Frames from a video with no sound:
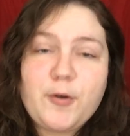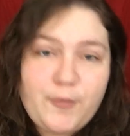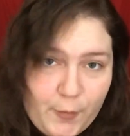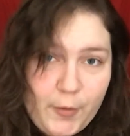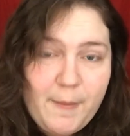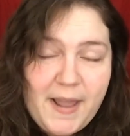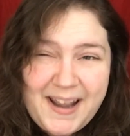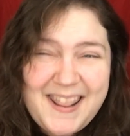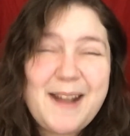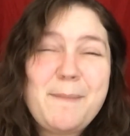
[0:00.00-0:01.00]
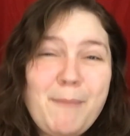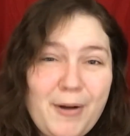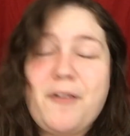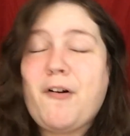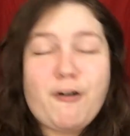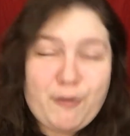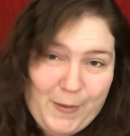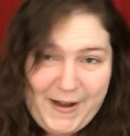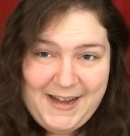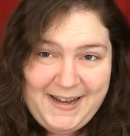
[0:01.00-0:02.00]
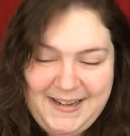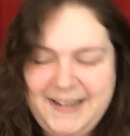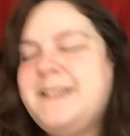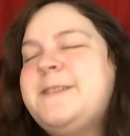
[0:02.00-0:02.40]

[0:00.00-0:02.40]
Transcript: or form anything but R-rated.